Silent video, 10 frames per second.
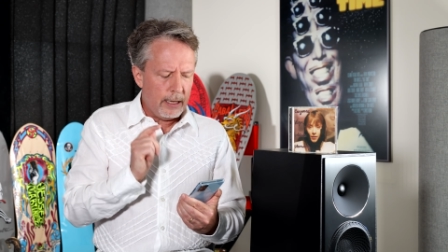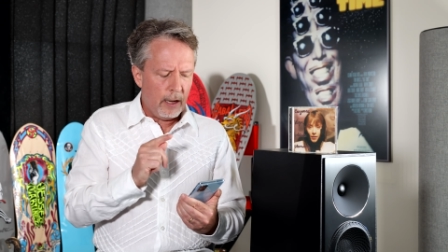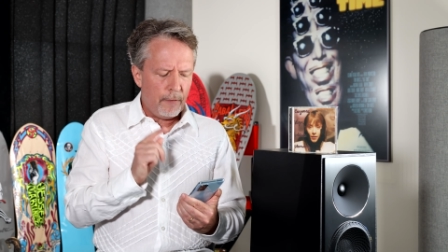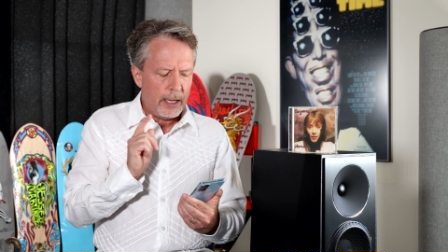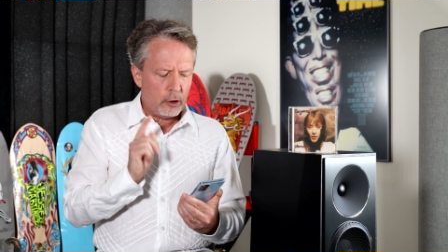
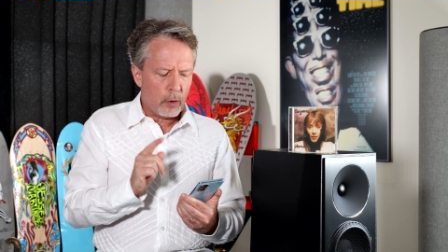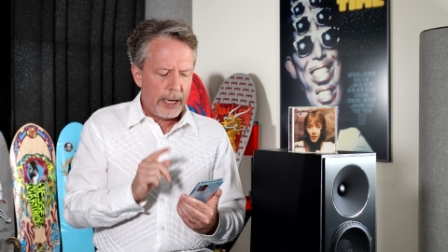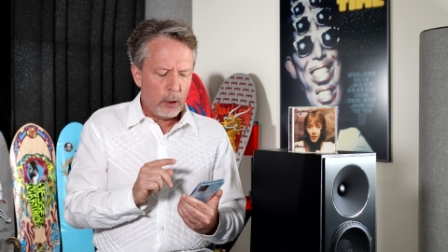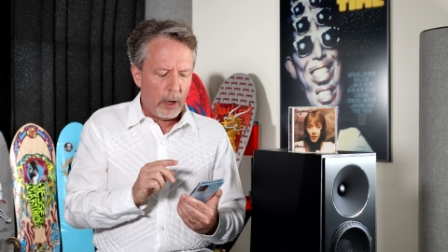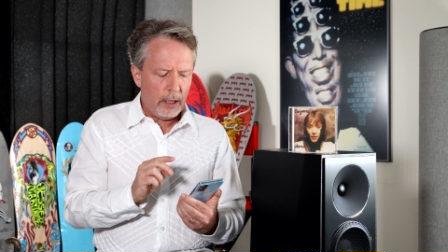enough and
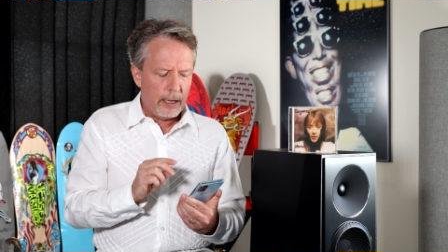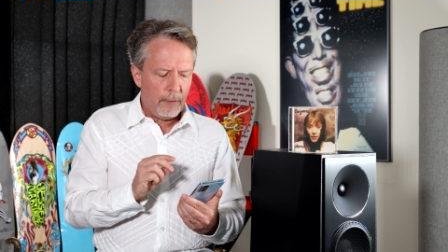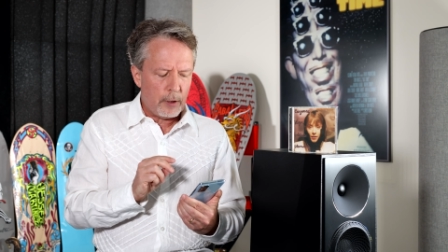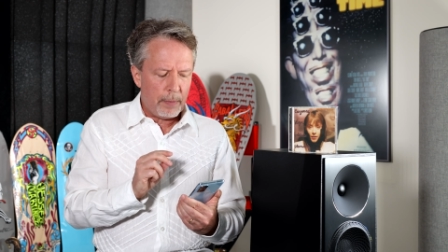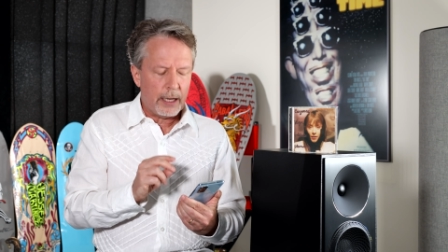trained well
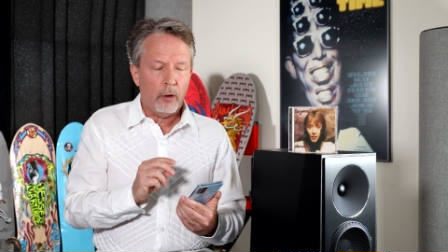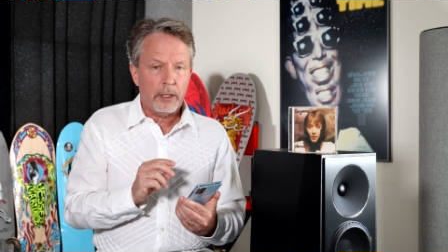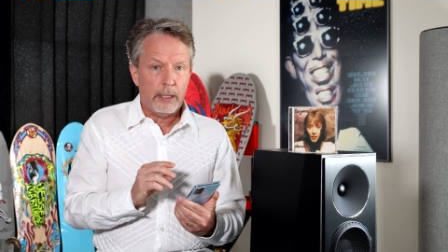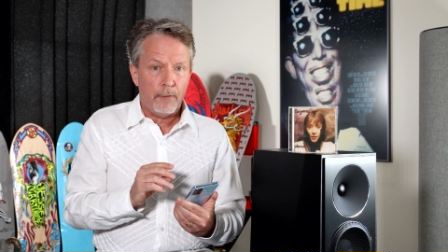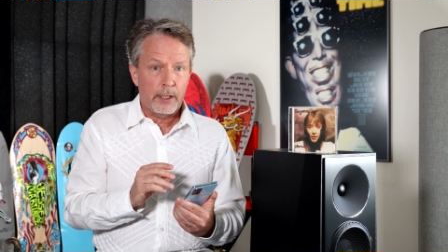enough to pick
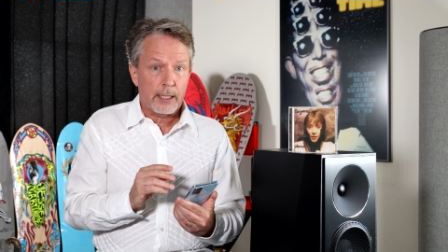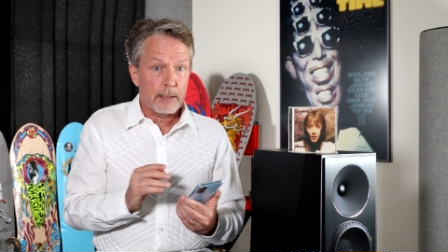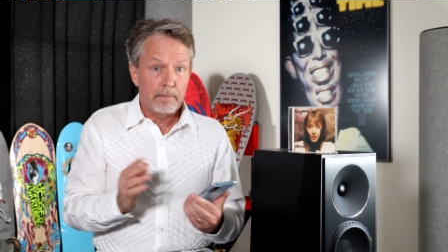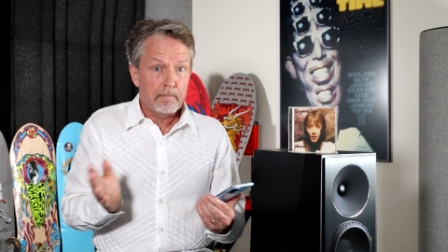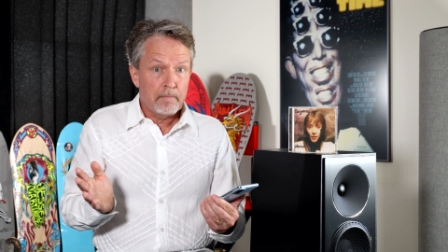out the differences.